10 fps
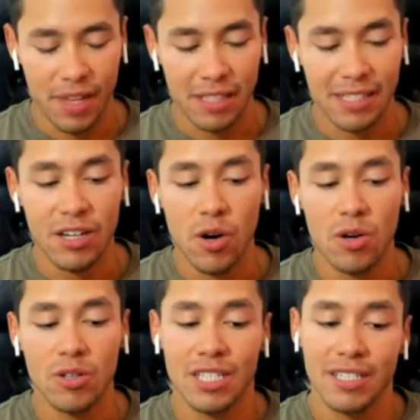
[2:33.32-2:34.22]

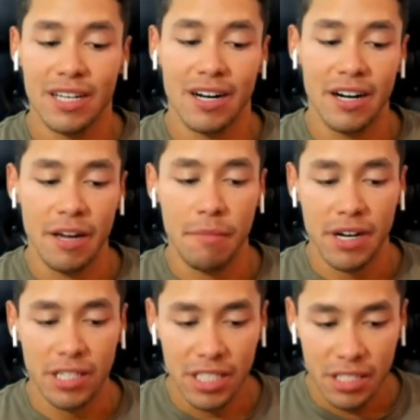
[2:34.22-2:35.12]
technologies that are
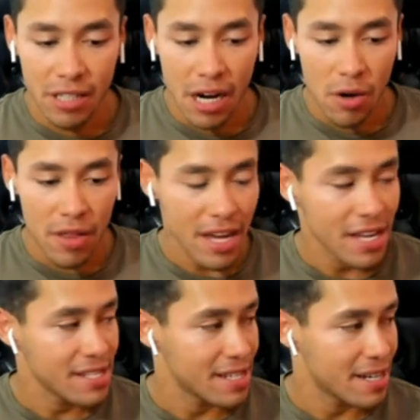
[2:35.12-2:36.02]
emerging
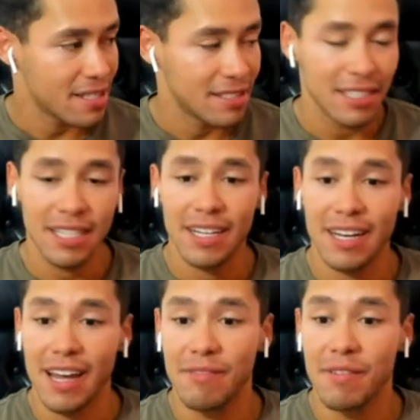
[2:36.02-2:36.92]
nowadays. And I see that
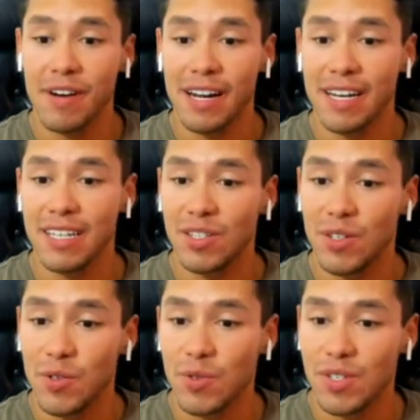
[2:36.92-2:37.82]
everybody's
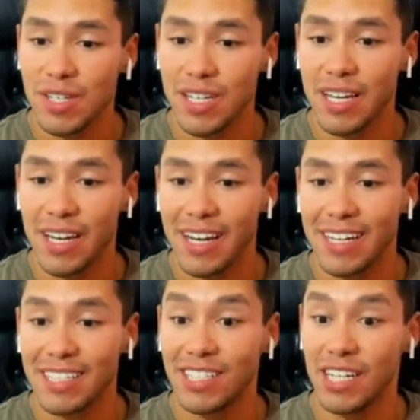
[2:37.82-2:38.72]
using and
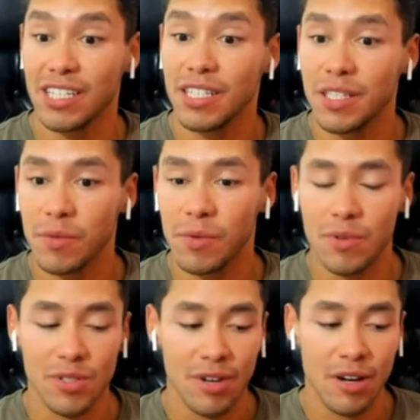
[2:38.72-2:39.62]
like changing the
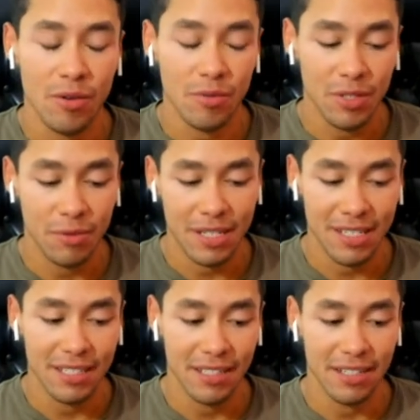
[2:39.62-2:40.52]
world. So I always was
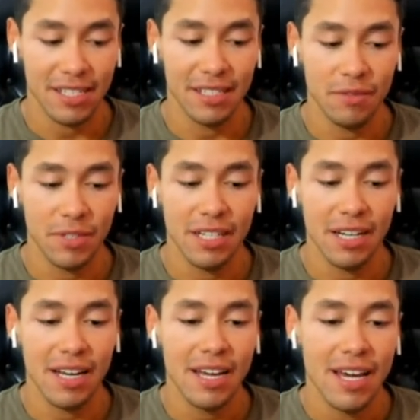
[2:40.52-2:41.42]
interested with
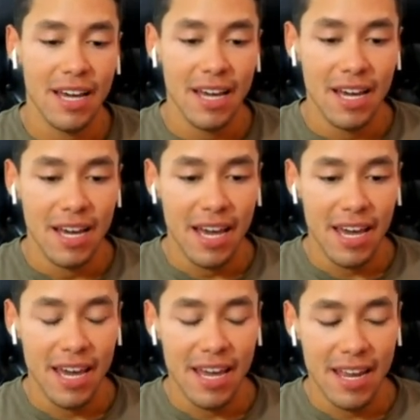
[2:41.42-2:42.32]
that.
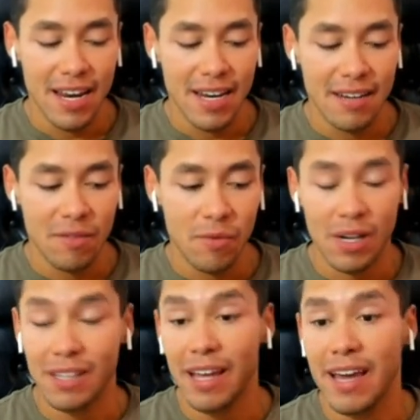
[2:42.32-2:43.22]
And
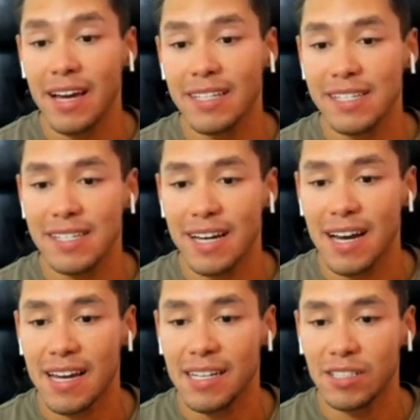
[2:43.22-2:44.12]
one day I
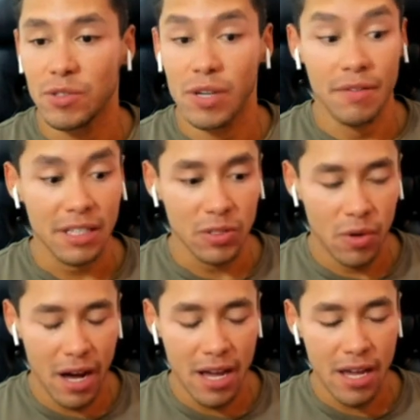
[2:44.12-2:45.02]
decided to give it a
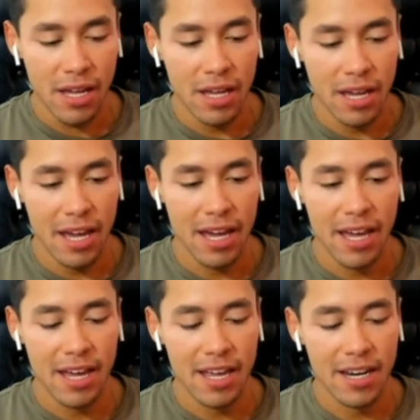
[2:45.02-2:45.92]
try
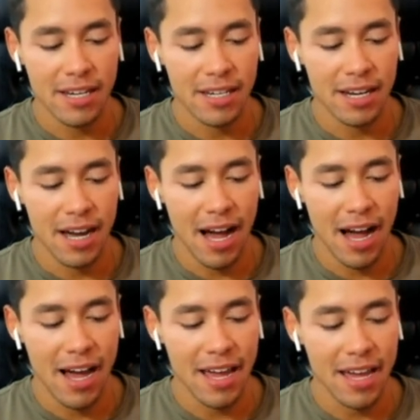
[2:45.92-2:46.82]
and
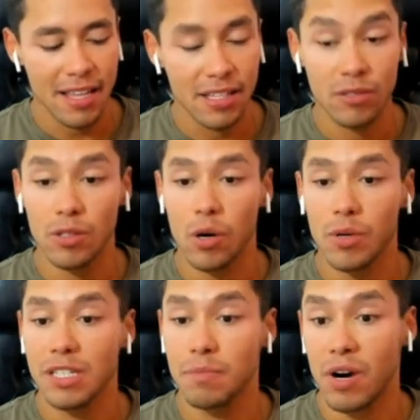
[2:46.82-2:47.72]
I
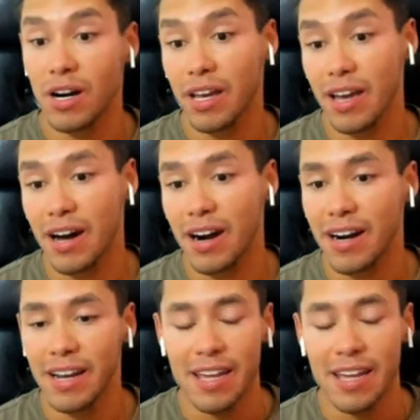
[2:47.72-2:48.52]
downloaded Spark AR.